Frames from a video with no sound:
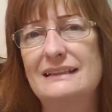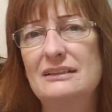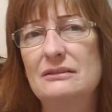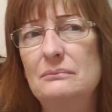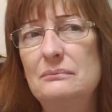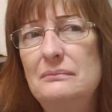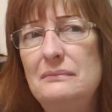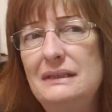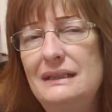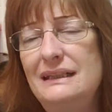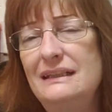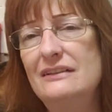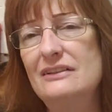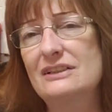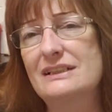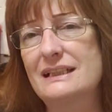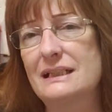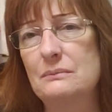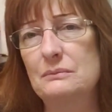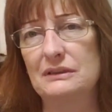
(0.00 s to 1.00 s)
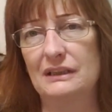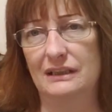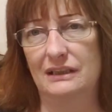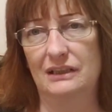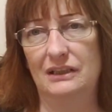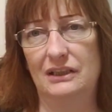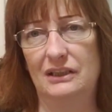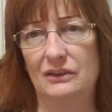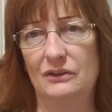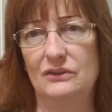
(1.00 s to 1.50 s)
To me, there seemed like
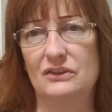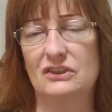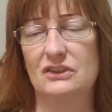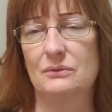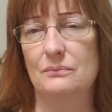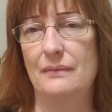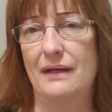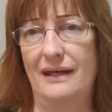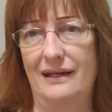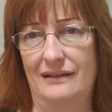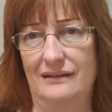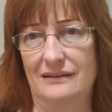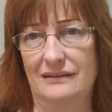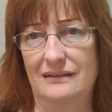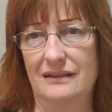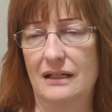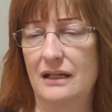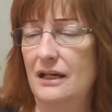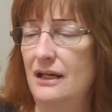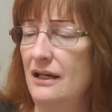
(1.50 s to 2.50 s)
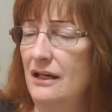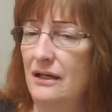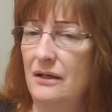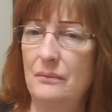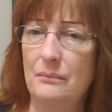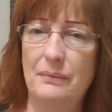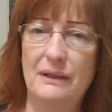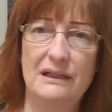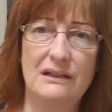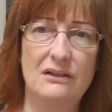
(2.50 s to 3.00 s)
a huge demand.
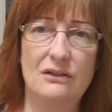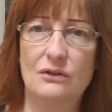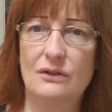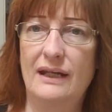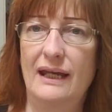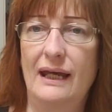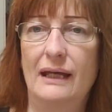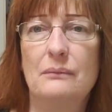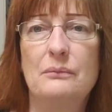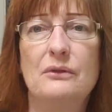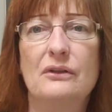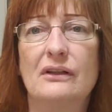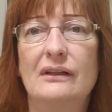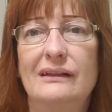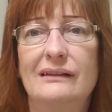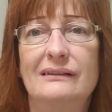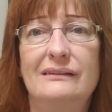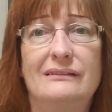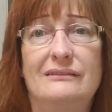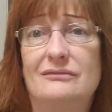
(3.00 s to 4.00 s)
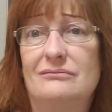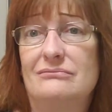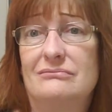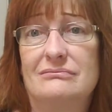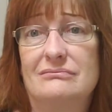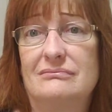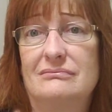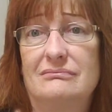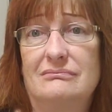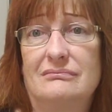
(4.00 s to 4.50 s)
But no, Cadbury
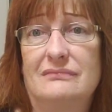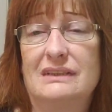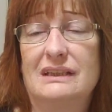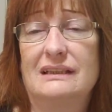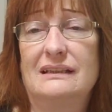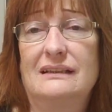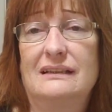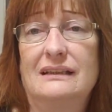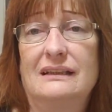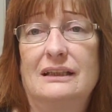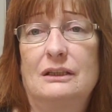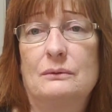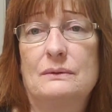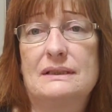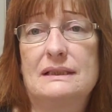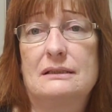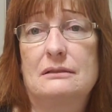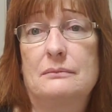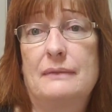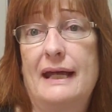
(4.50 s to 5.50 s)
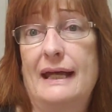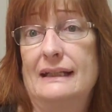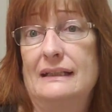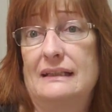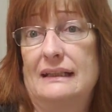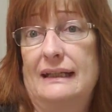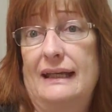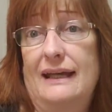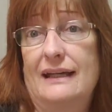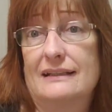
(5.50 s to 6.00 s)
didn't think there was a
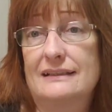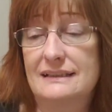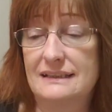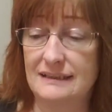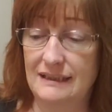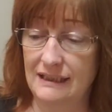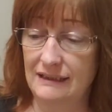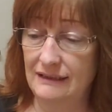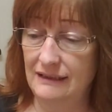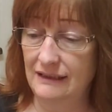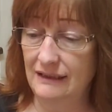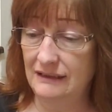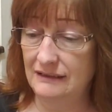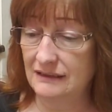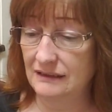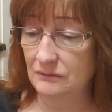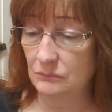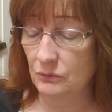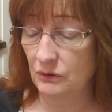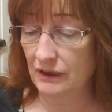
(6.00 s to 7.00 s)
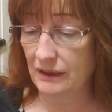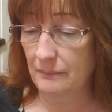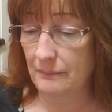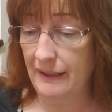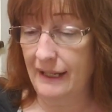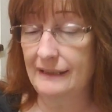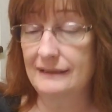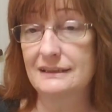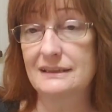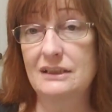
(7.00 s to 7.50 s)
demand, I guess, and they didn't bring it
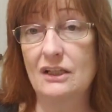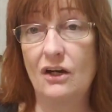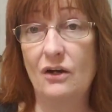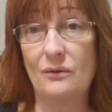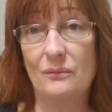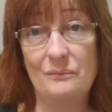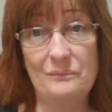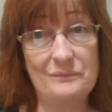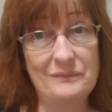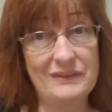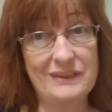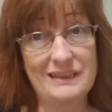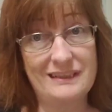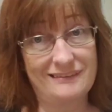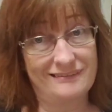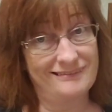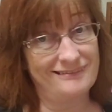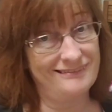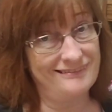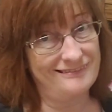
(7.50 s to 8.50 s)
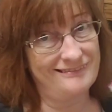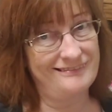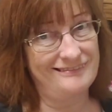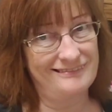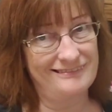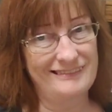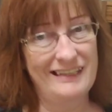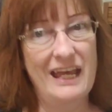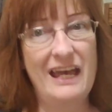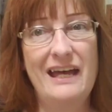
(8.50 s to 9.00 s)
back. So,
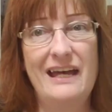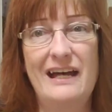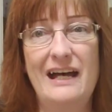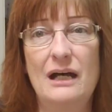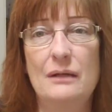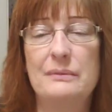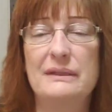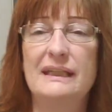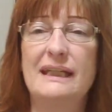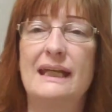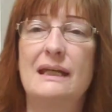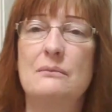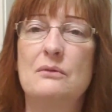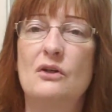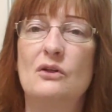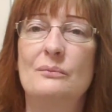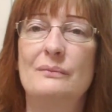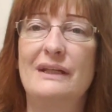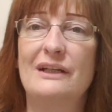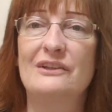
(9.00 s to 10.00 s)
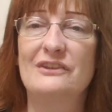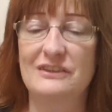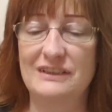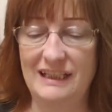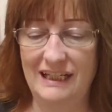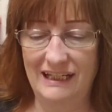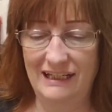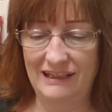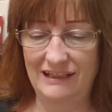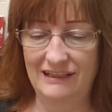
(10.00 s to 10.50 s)
hubby came home the other
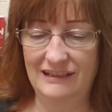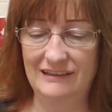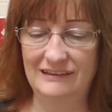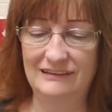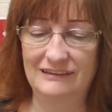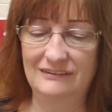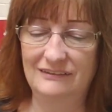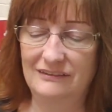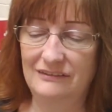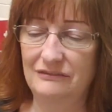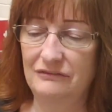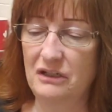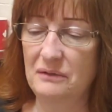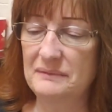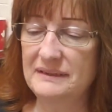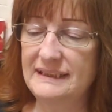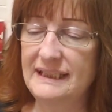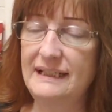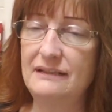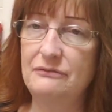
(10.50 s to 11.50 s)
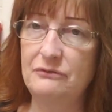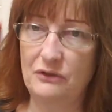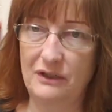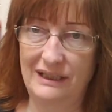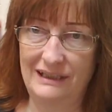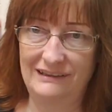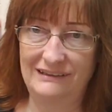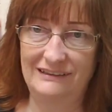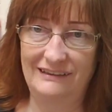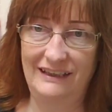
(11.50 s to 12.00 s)
day from
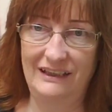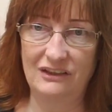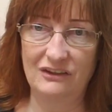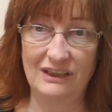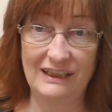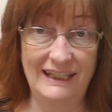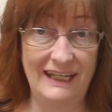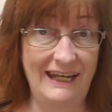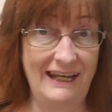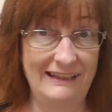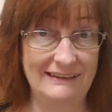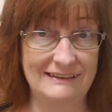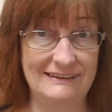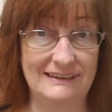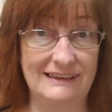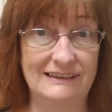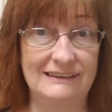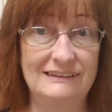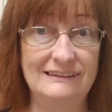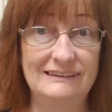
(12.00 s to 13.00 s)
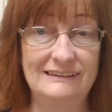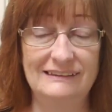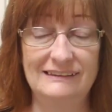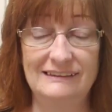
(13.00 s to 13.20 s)
Safeway here in Canada